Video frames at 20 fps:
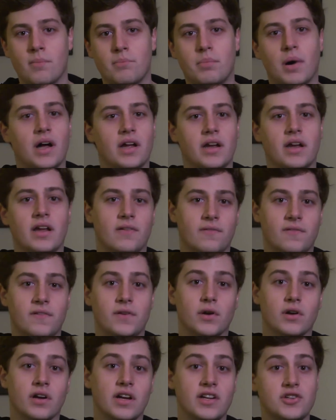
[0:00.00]
But if
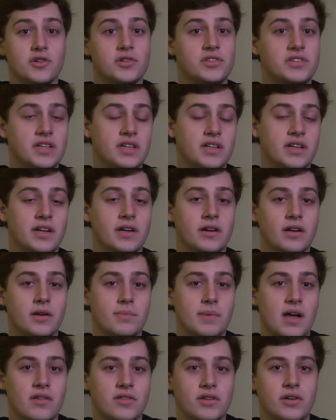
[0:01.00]
you're interested in hearing
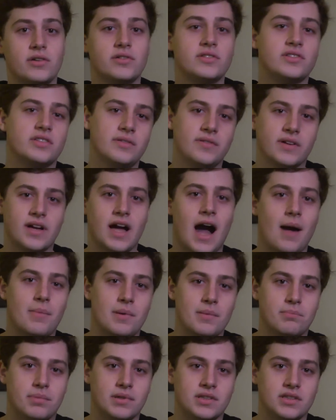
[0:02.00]
about those, leave a
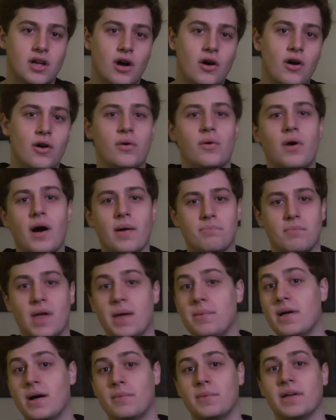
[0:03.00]
comment below.
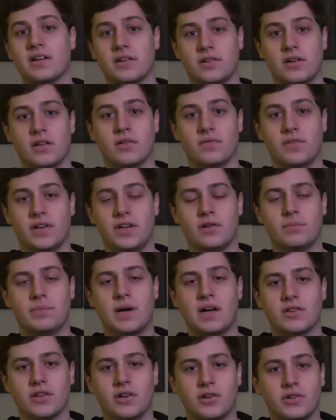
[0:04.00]
Maybe I'll make another video
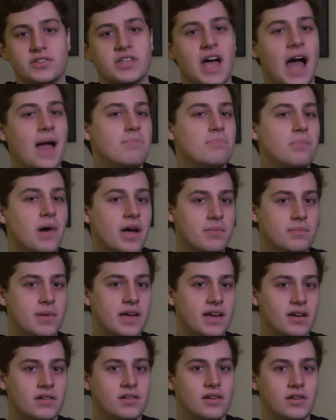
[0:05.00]
about those. I might
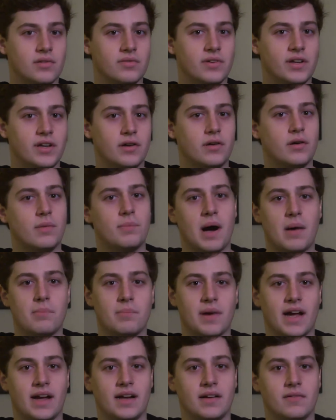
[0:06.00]
make another video about
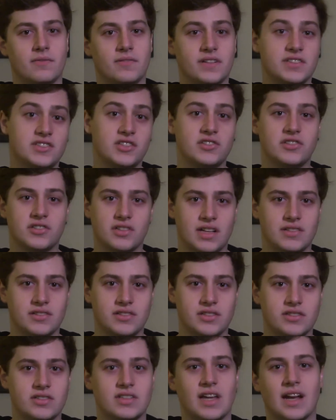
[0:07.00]
my vintage
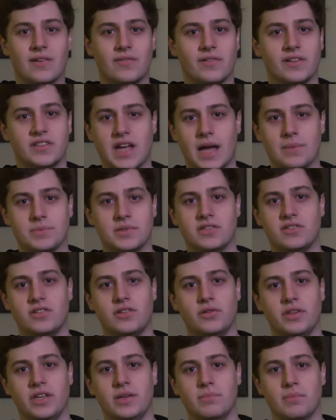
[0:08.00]
lenses that I've adapted
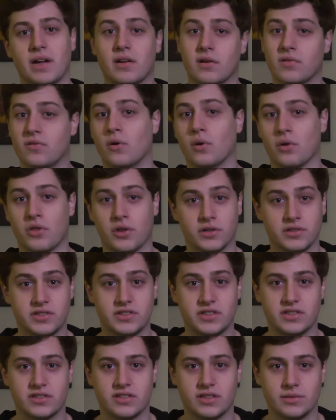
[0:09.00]
to the Micro Four Thirds
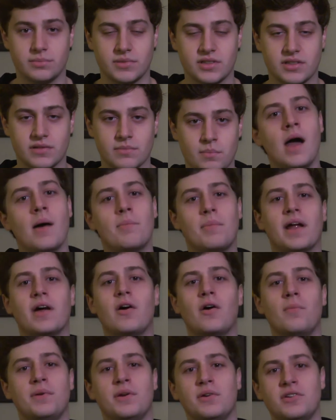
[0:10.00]
systems. But I
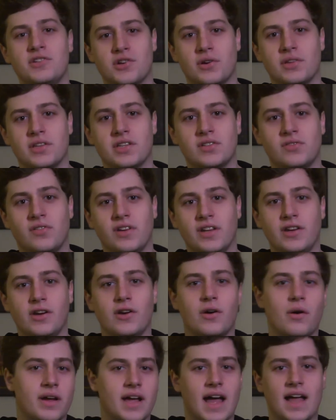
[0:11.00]
hope you enjoyed this
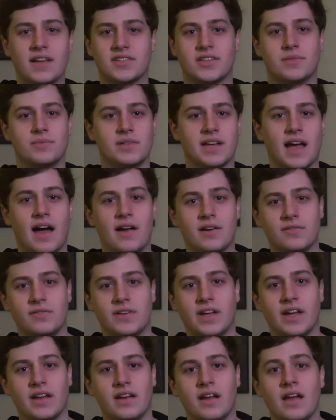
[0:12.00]
video and got something out of
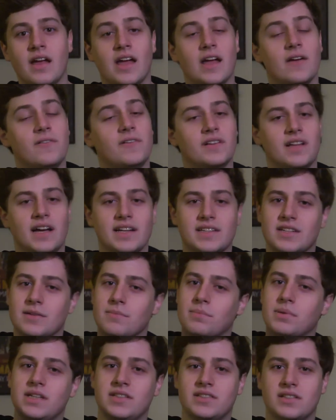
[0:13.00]
it. If you liked
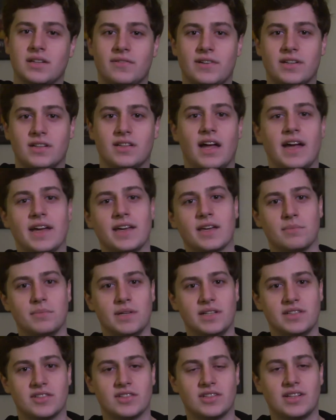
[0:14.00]
it, please give it a like. It
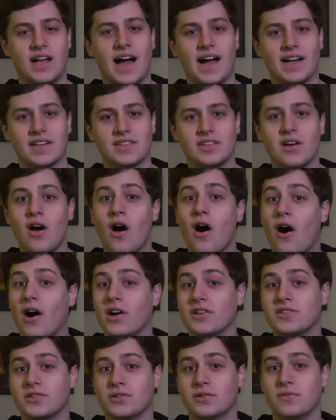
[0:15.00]
means a lot.
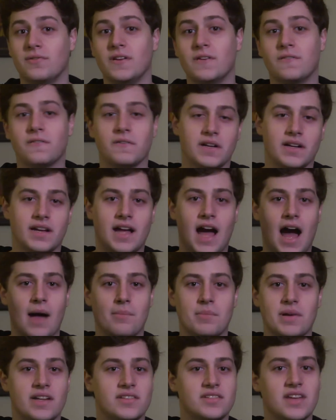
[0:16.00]
Also, feel free to
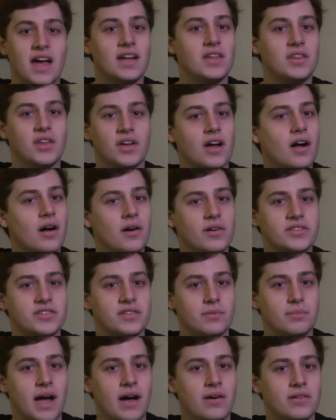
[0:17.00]
comment anything else
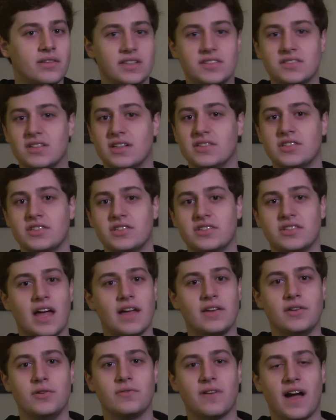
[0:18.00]
about these lenses
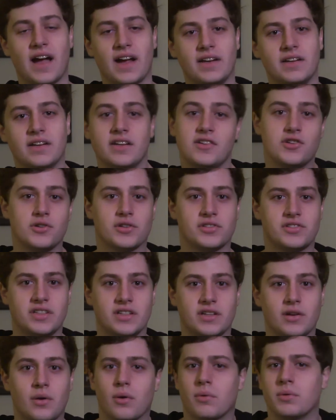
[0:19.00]
that you find
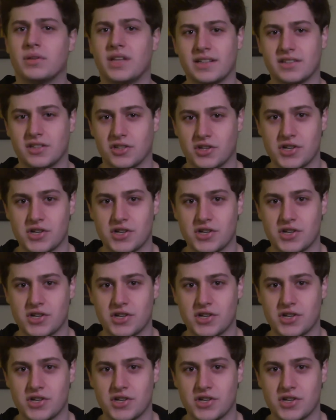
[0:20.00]
interesting or would like to